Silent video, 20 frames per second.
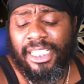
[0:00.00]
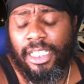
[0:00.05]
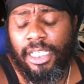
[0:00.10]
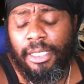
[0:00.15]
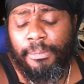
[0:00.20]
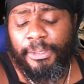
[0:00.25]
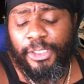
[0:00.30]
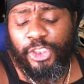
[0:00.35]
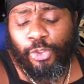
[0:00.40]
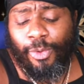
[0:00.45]

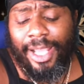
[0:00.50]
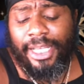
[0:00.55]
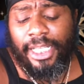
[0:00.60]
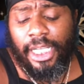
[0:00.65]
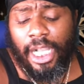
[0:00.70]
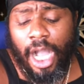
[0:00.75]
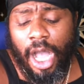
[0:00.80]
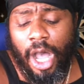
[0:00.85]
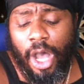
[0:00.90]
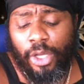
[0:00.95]
could be trying to
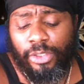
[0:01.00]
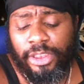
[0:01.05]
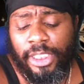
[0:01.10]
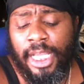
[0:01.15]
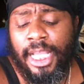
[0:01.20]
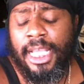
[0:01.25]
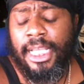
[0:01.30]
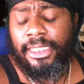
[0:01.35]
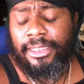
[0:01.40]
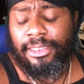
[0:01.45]
cause
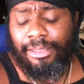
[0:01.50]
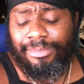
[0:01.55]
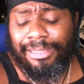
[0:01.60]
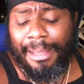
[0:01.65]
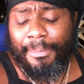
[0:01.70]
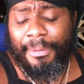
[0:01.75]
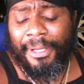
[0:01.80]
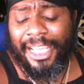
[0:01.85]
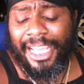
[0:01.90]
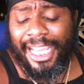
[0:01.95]
some
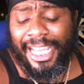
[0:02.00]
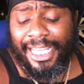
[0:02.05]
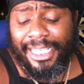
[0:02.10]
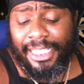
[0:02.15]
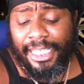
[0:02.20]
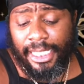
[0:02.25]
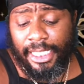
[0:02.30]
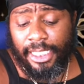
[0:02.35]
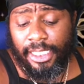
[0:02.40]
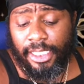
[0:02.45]
type of
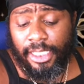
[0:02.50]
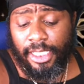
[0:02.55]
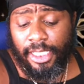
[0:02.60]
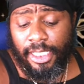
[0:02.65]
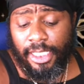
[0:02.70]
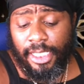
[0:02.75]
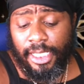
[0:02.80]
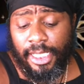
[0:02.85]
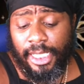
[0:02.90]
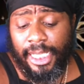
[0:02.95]
ending
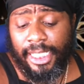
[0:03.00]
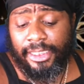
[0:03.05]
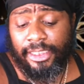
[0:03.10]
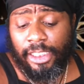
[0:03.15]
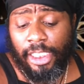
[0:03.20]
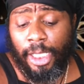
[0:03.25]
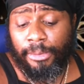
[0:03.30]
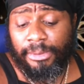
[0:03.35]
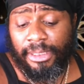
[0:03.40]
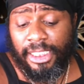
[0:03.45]
in
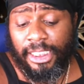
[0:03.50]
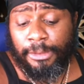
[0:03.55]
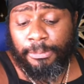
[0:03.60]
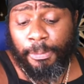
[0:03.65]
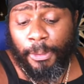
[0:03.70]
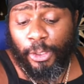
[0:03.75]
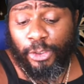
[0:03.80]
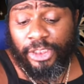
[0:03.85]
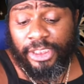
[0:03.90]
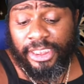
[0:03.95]
terms of this
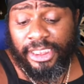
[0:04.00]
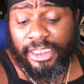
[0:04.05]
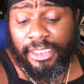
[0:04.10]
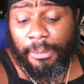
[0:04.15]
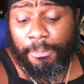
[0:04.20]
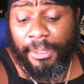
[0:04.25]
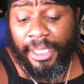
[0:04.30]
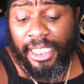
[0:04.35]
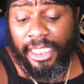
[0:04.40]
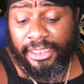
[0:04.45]
person's
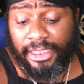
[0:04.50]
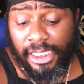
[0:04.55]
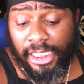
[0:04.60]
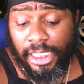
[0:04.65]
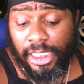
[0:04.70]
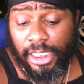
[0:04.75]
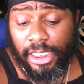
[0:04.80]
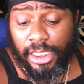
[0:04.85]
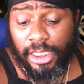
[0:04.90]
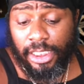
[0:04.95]
stability.
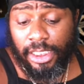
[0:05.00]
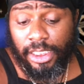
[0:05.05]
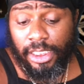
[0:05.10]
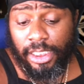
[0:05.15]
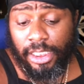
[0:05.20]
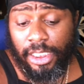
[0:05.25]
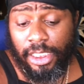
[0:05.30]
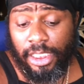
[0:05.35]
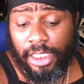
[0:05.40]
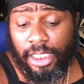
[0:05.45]

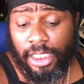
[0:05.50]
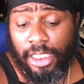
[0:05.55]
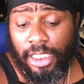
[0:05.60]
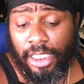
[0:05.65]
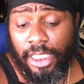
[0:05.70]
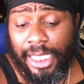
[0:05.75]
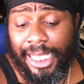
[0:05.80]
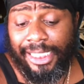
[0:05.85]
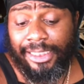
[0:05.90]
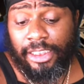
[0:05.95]

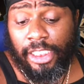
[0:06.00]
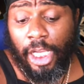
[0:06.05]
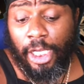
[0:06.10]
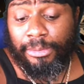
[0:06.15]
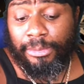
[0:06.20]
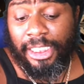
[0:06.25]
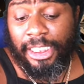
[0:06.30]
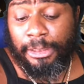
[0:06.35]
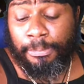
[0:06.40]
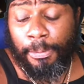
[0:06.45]
In
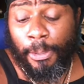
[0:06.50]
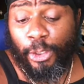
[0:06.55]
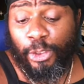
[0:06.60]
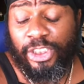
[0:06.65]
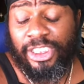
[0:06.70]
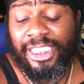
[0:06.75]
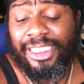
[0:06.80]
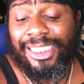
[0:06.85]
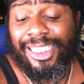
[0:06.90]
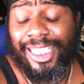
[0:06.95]
terms of this
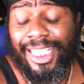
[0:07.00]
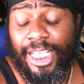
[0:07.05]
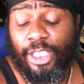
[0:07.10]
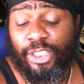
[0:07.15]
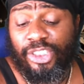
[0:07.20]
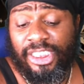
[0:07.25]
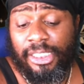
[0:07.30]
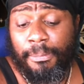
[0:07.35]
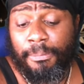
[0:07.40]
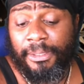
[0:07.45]
person's
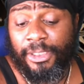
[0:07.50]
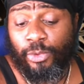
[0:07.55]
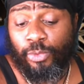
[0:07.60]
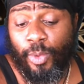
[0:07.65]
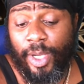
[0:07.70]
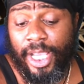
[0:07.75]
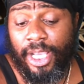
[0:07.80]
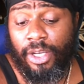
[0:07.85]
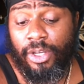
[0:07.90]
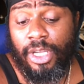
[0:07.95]
leadership as
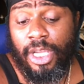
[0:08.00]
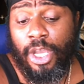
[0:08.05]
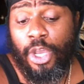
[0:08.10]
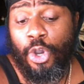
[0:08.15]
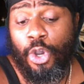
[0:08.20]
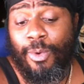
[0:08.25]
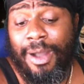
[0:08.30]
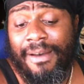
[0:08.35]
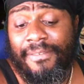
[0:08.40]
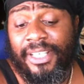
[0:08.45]
well.
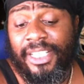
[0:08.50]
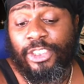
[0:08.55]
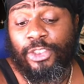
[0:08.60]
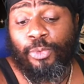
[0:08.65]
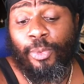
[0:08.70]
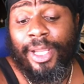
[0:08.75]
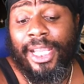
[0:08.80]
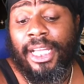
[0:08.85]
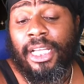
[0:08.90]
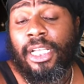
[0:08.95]
Whoever this
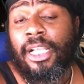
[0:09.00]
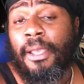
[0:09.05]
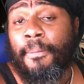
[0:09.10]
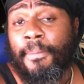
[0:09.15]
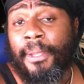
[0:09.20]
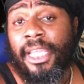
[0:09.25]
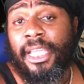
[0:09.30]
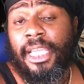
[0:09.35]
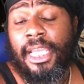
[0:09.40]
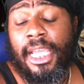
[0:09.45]
reader could
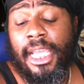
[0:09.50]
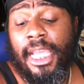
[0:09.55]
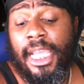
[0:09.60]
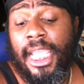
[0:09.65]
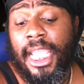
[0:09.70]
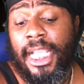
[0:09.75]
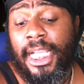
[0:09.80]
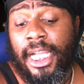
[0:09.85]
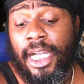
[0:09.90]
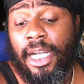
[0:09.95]
be,
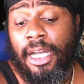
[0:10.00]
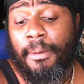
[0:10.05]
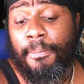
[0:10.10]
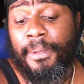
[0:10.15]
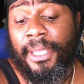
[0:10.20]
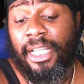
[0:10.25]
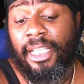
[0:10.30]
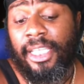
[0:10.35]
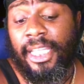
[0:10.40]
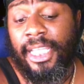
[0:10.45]
it could
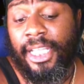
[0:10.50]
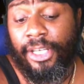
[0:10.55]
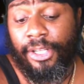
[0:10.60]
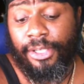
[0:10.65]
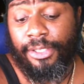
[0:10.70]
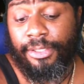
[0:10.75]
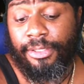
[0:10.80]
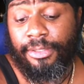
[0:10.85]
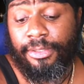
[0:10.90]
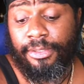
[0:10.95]
be a
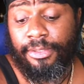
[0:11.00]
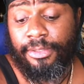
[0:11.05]
leader.